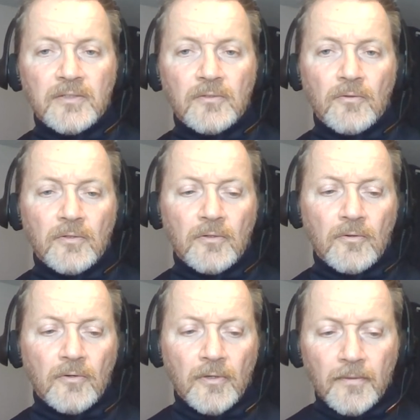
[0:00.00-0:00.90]
or,
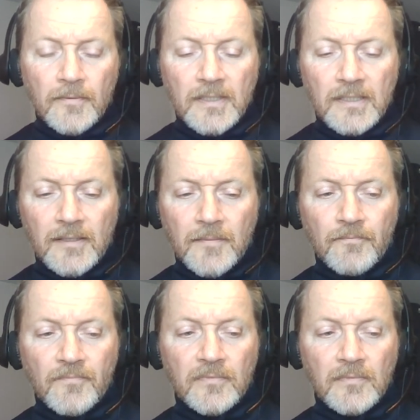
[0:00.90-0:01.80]
or
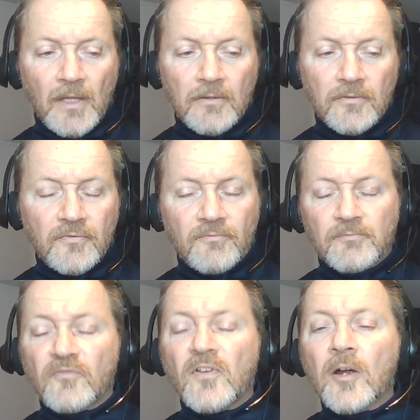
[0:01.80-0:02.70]
um,
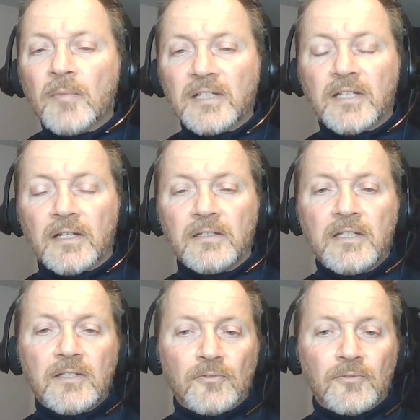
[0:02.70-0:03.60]
farming
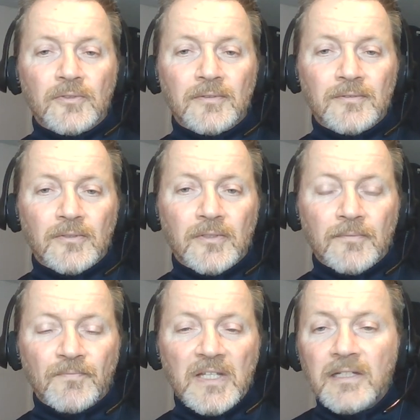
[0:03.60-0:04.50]
techniques or,
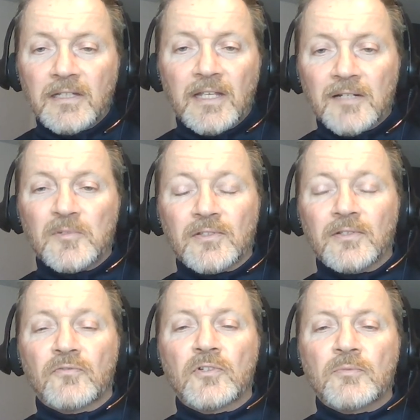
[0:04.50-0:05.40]
or eating animals in
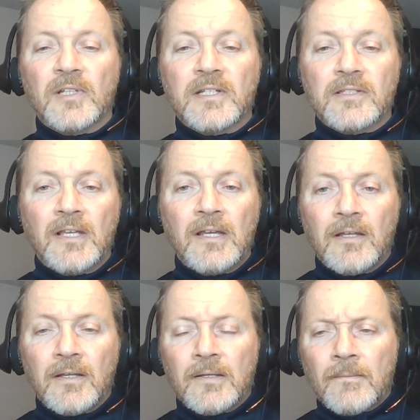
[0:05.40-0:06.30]
the first place,
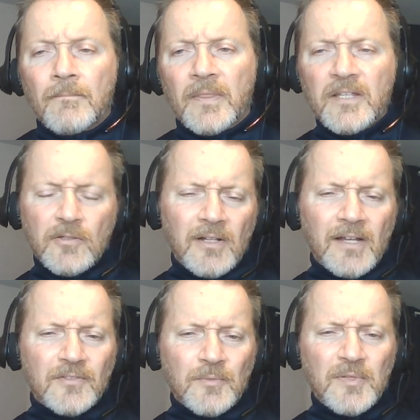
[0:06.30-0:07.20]
these all
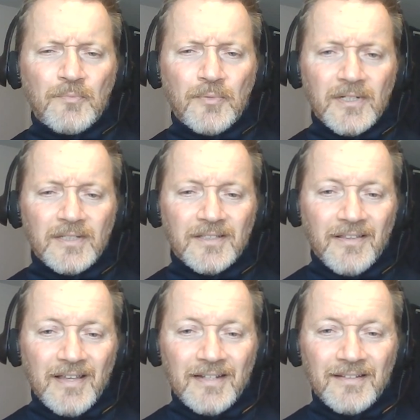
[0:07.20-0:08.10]
have to be put into
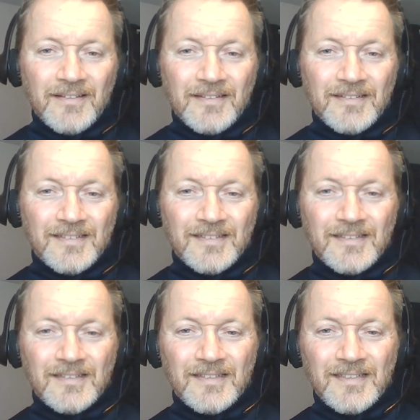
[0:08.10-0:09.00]
that,
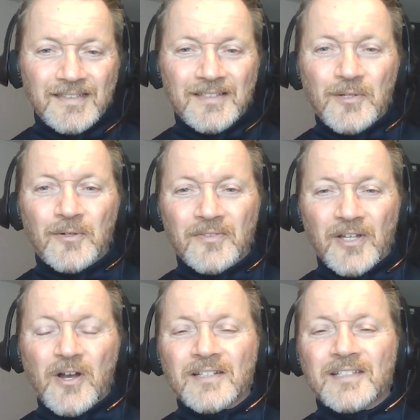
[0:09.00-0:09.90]
you know, the
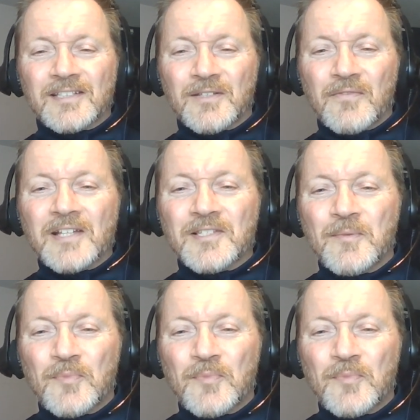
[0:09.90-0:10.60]
context mm-hmm. of that simple